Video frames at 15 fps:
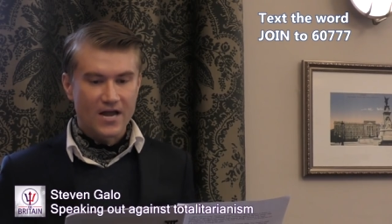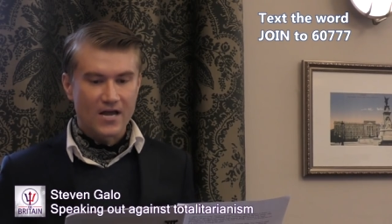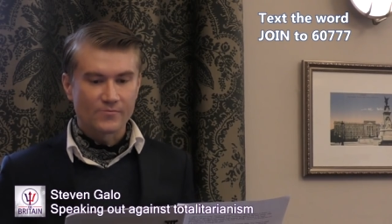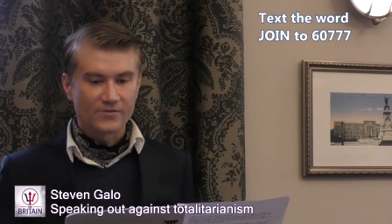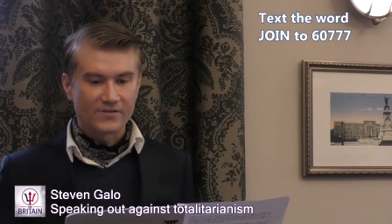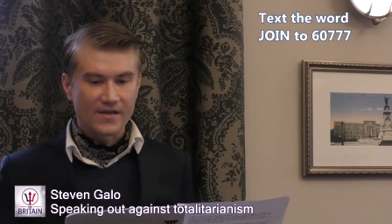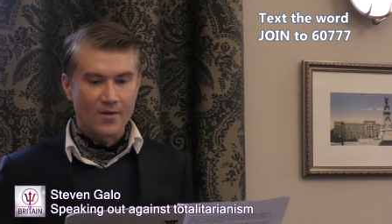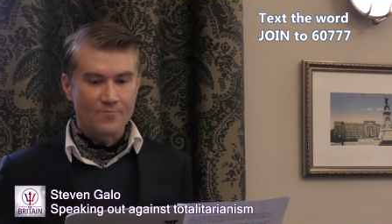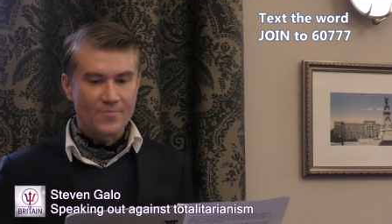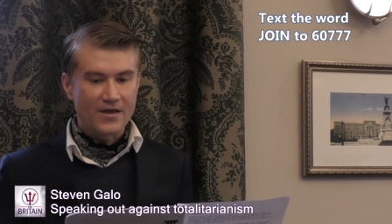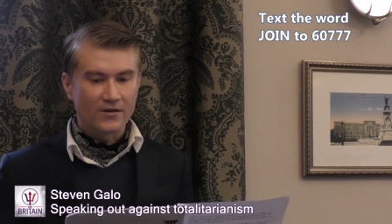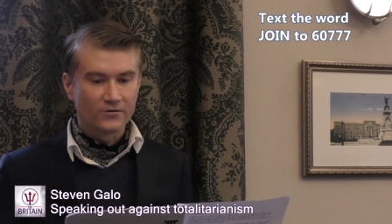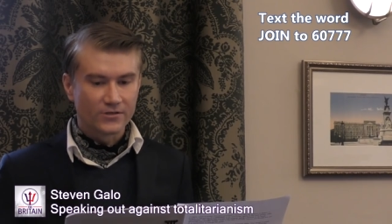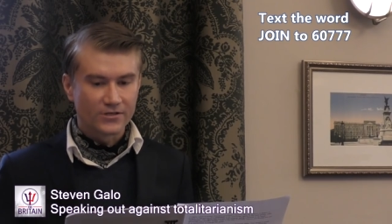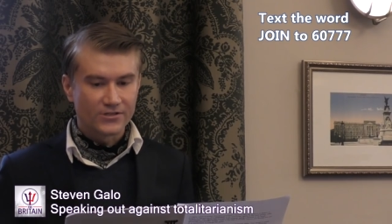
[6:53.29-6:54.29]
camps are
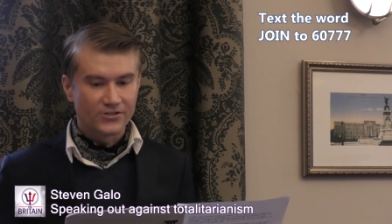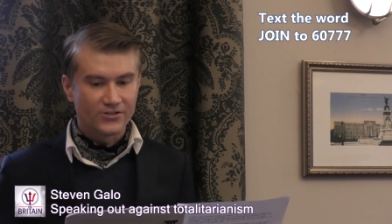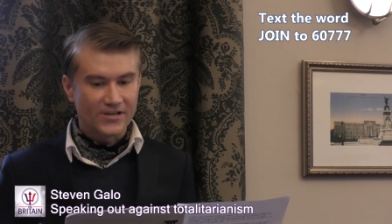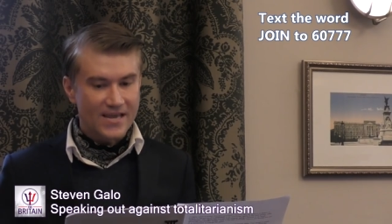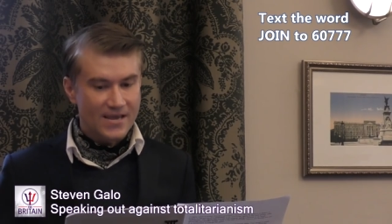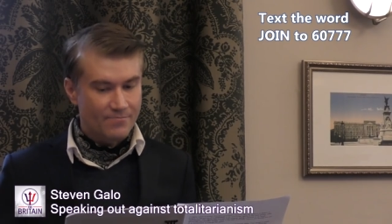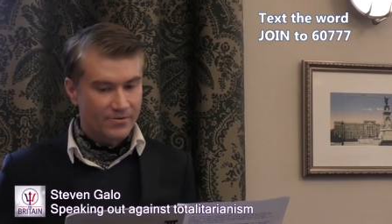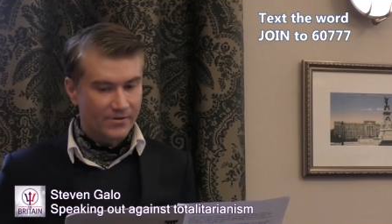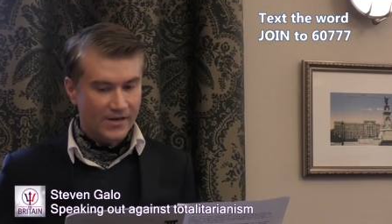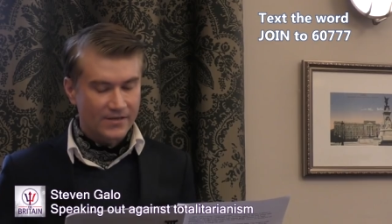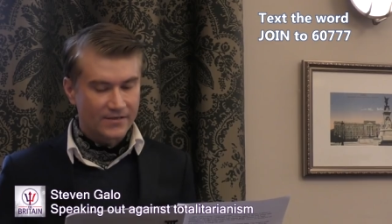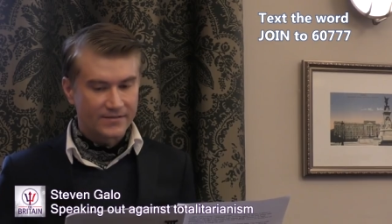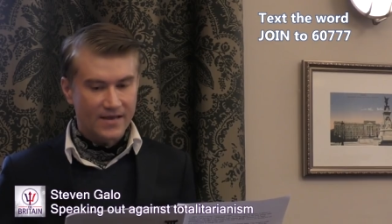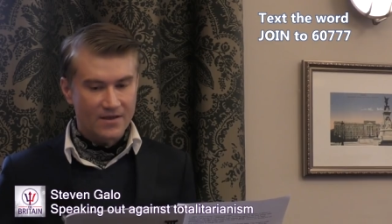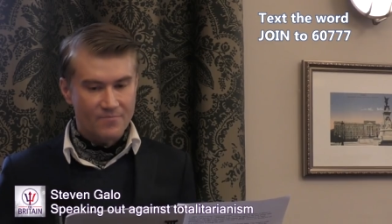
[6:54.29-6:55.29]
built deep
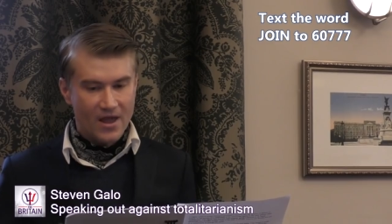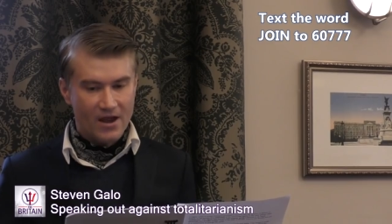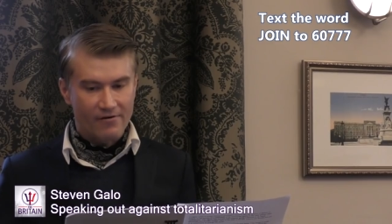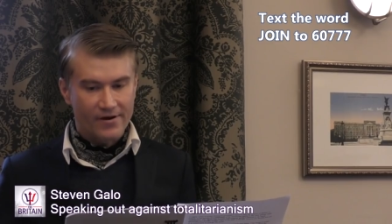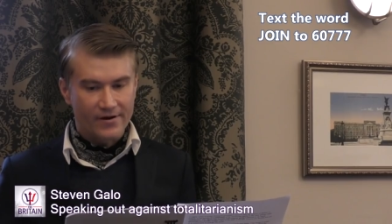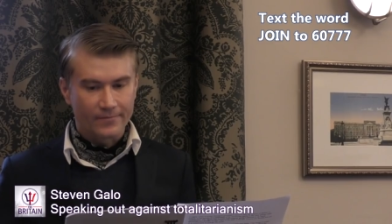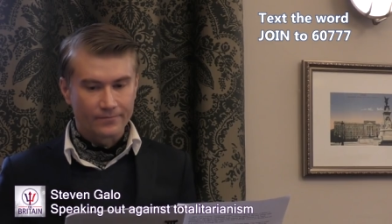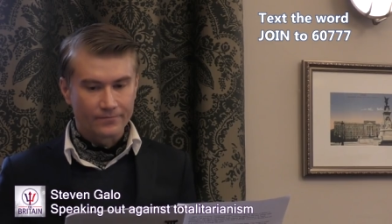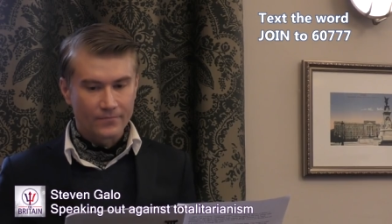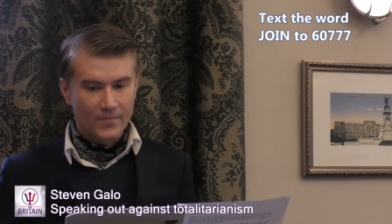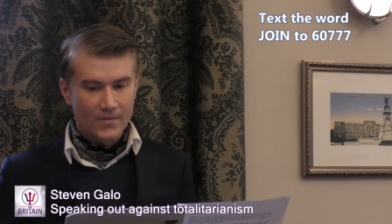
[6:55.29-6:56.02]
in Siberia.